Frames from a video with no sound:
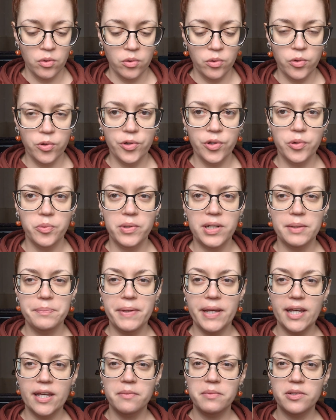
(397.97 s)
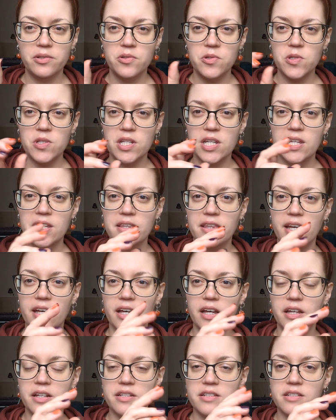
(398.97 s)
Or you will be able to see
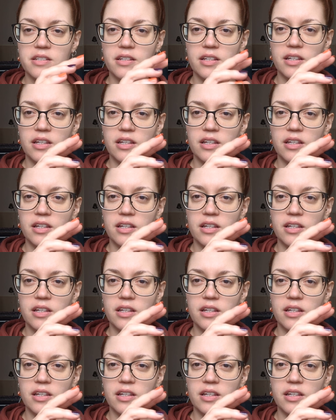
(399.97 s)
that